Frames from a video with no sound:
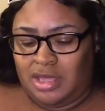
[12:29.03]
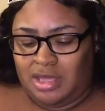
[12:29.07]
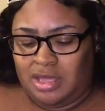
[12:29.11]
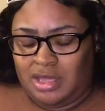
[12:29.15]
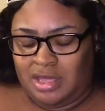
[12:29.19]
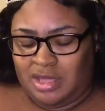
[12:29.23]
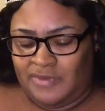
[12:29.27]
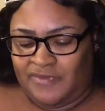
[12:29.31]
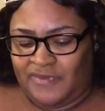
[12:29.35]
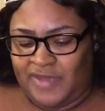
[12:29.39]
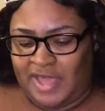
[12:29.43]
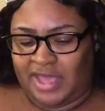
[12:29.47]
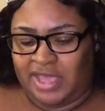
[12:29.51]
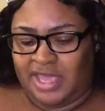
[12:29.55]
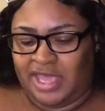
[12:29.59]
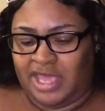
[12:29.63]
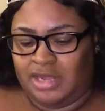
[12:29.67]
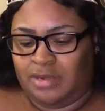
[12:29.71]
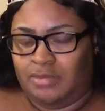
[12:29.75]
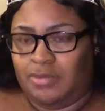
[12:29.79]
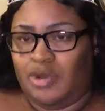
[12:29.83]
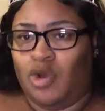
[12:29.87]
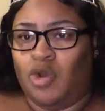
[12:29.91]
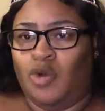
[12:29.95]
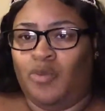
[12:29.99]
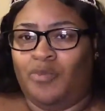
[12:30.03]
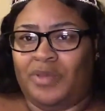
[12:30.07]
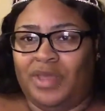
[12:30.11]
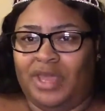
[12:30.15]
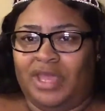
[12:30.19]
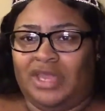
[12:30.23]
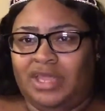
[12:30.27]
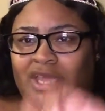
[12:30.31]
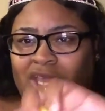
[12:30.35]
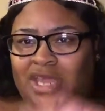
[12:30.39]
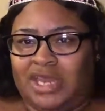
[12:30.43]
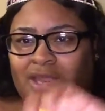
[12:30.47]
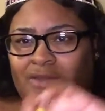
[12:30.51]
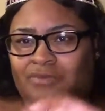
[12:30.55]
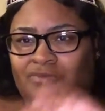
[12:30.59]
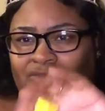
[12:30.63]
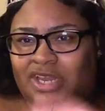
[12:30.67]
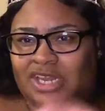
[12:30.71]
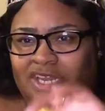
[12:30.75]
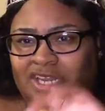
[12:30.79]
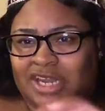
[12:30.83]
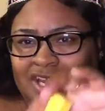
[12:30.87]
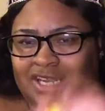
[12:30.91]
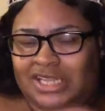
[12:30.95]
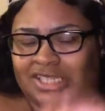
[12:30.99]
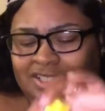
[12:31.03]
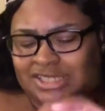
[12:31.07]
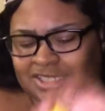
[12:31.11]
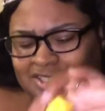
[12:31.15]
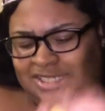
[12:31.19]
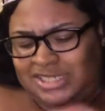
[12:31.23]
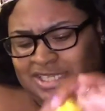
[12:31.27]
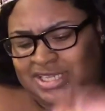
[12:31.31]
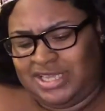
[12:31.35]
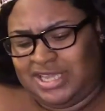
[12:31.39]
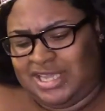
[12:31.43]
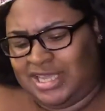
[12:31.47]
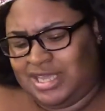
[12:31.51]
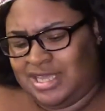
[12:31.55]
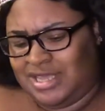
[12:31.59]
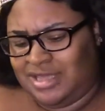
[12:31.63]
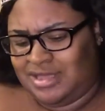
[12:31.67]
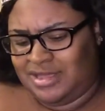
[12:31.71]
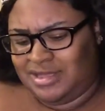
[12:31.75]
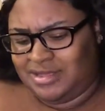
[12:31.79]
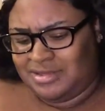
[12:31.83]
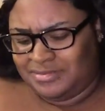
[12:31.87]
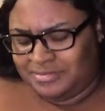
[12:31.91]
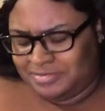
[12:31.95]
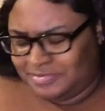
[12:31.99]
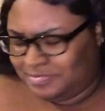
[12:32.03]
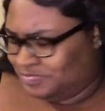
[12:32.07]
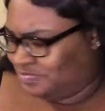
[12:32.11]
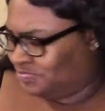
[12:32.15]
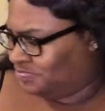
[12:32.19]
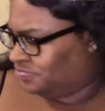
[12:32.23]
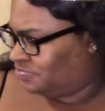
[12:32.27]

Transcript: If I can get them open, and I'm running out of time.